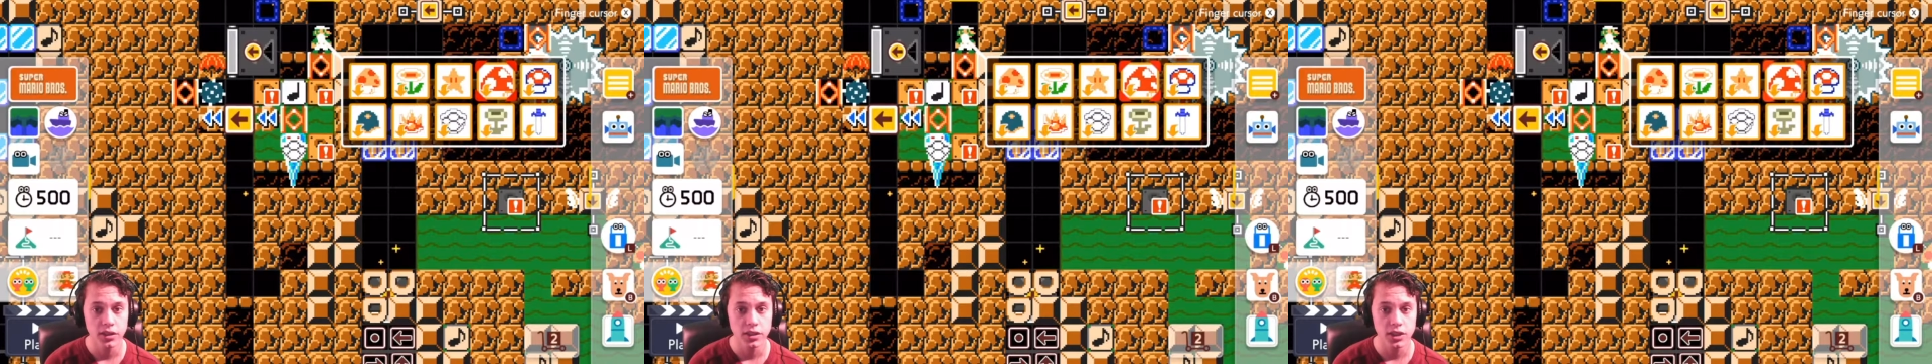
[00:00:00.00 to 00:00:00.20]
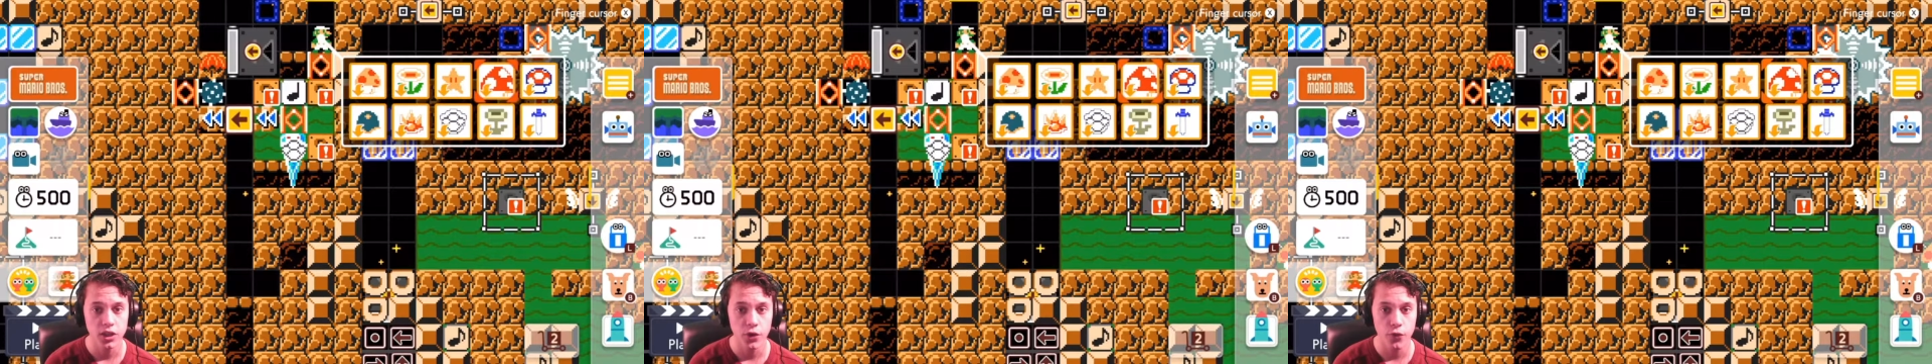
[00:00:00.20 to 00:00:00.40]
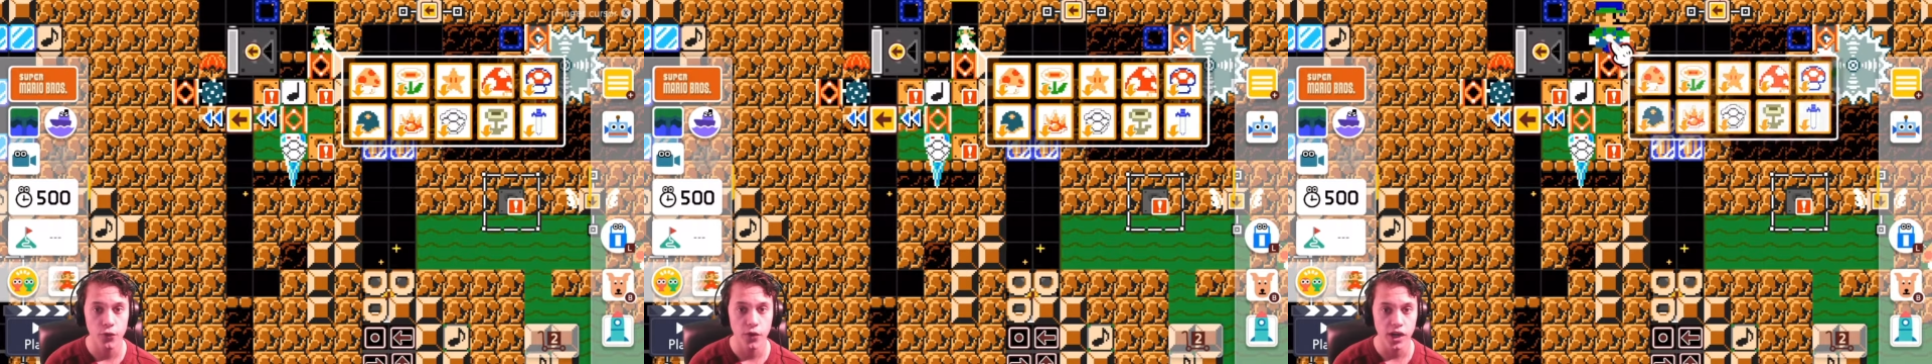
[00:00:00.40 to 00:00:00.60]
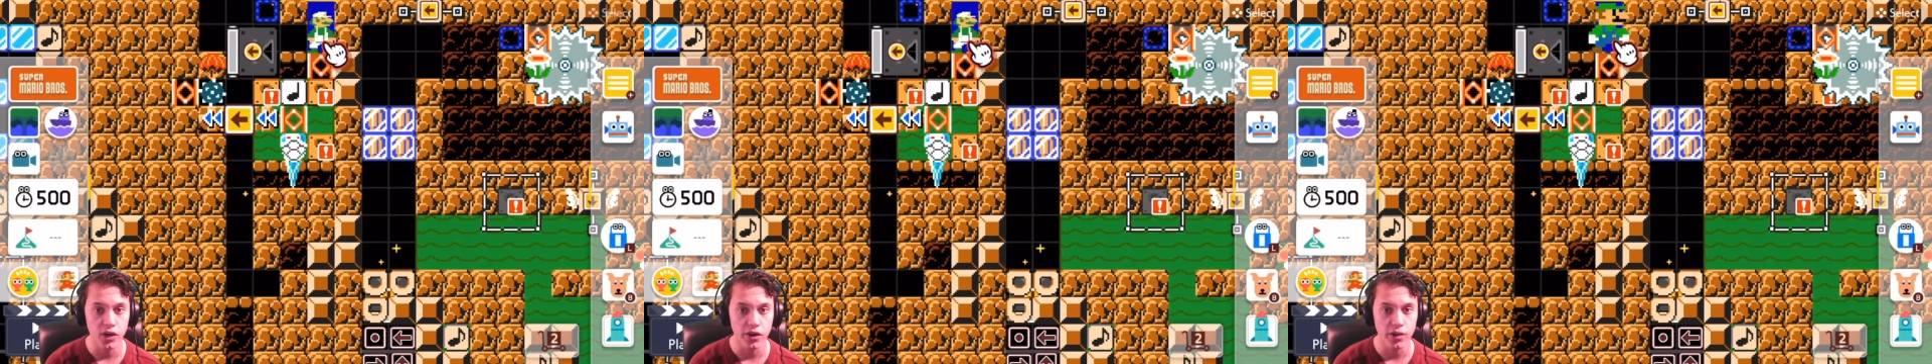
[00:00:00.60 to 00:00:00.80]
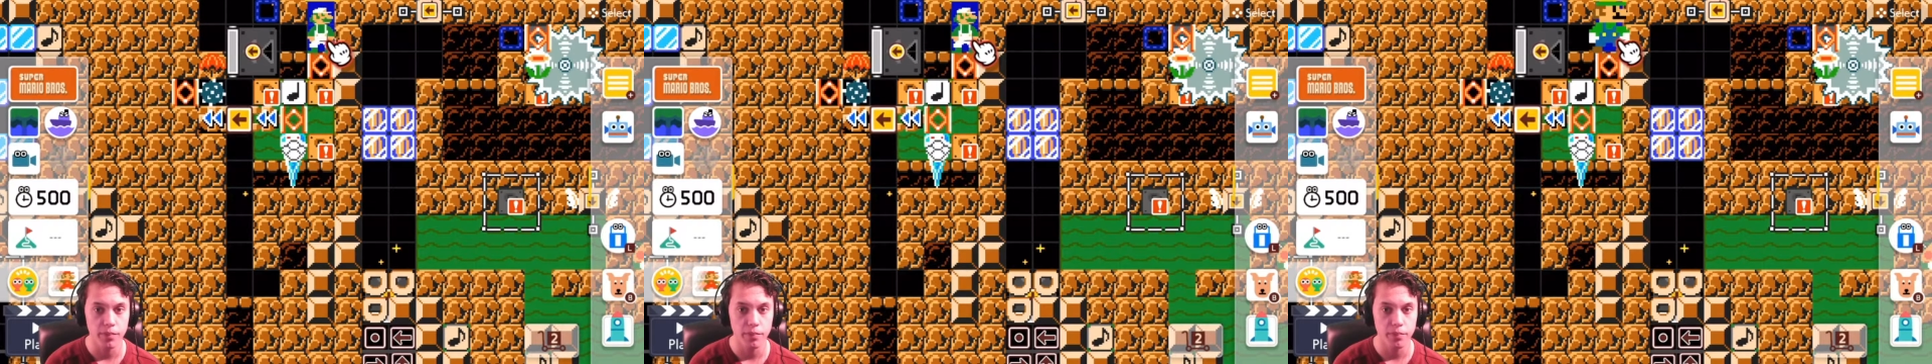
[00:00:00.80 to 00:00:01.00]
So when
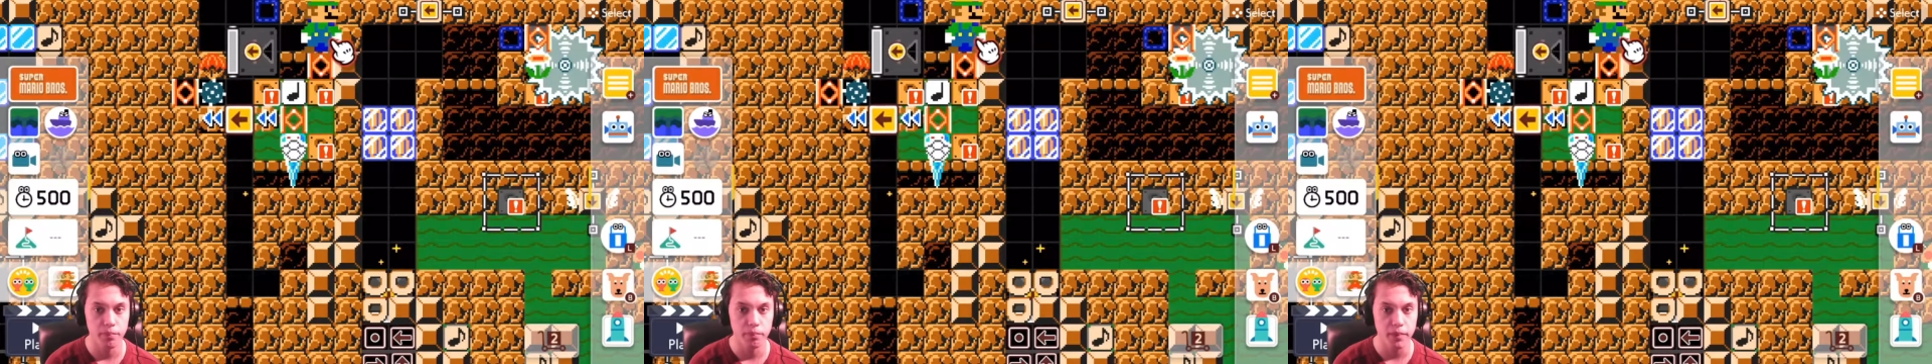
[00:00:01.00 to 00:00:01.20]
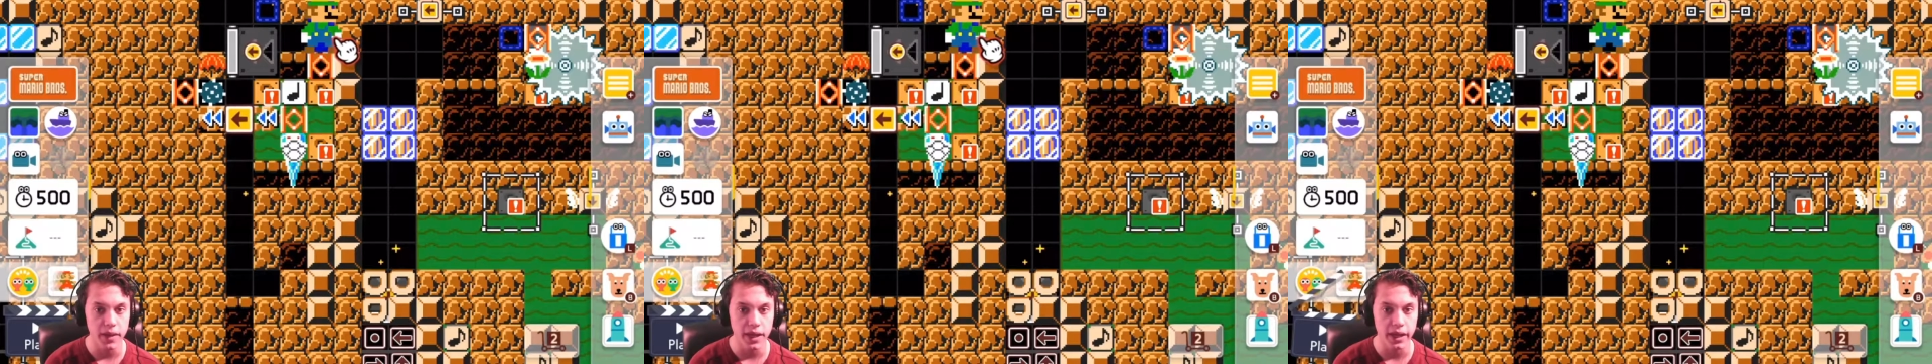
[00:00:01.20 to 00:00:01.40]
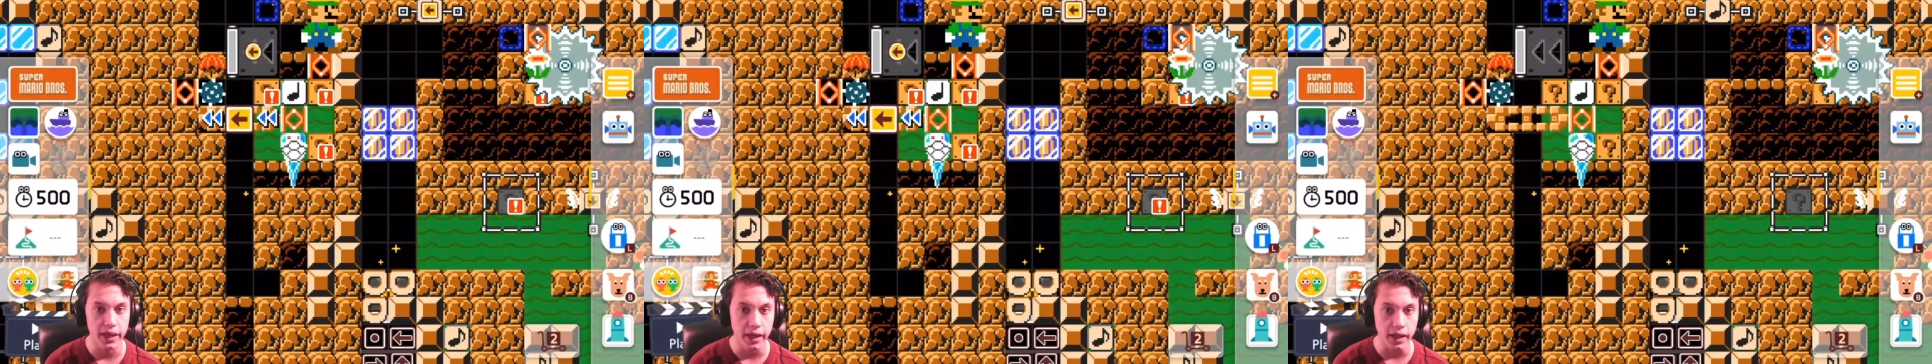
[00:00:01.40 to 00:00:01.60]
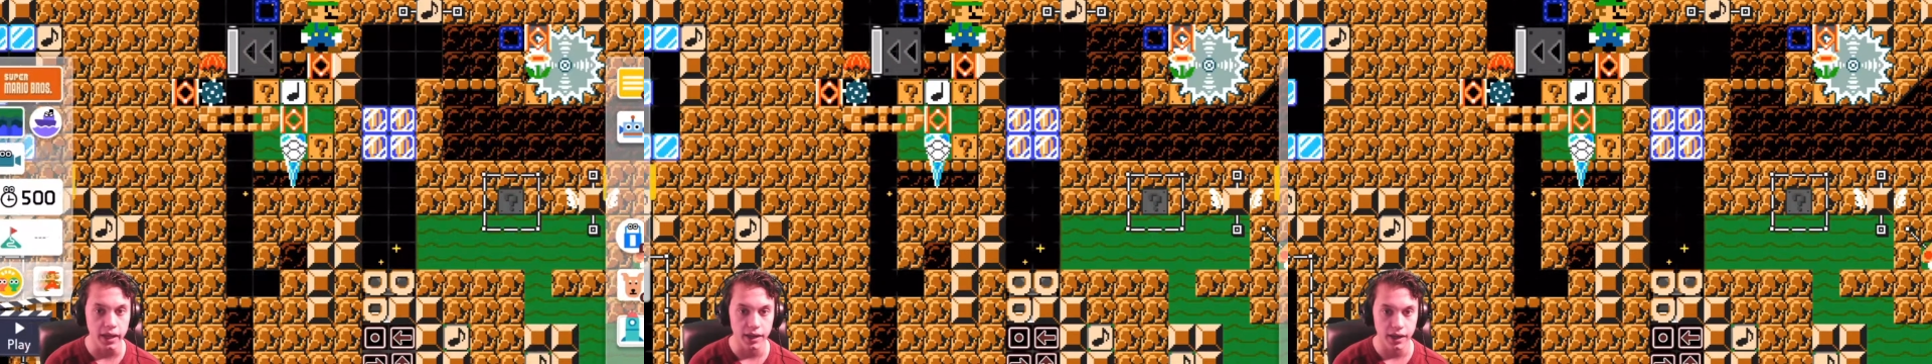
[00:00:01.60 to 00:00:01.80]
you're big